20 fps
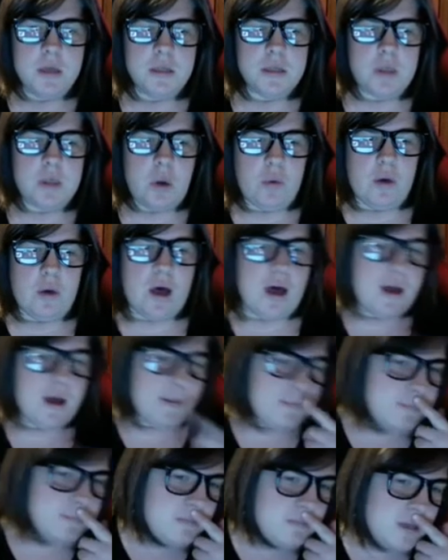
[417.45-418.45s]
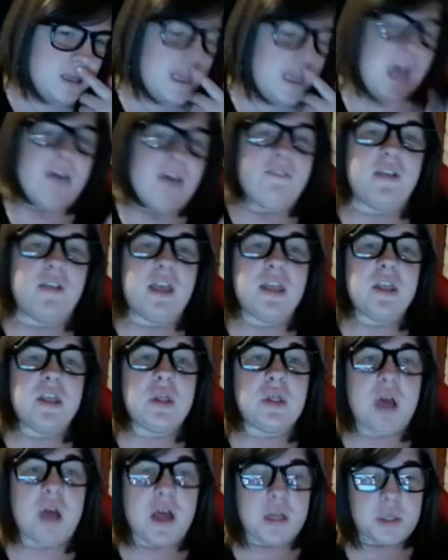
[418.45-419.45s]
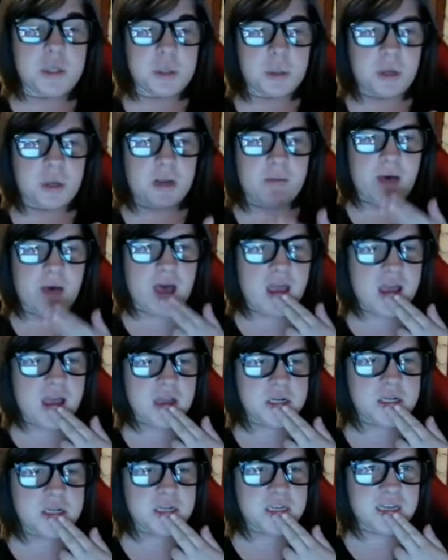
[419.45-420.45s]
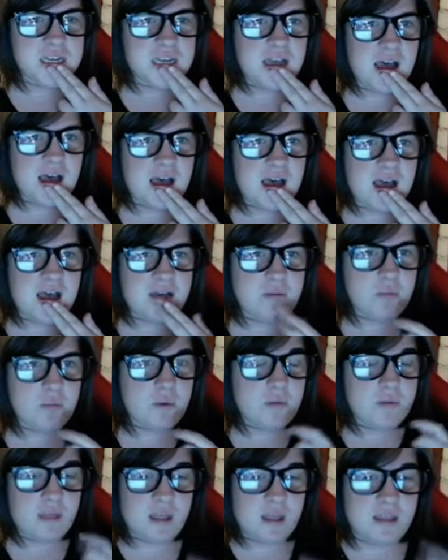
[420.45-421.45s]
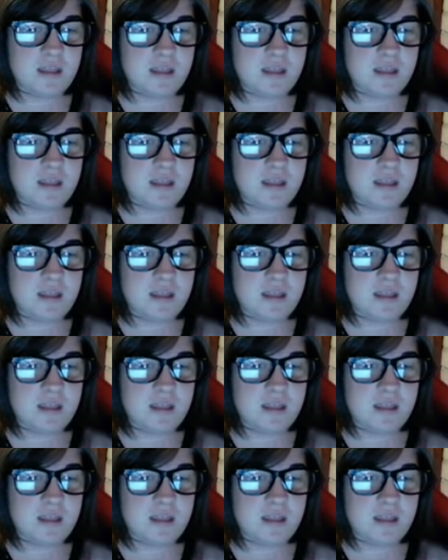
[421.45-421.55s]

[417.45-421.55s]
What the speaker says: So, in the live stream, I actually, when they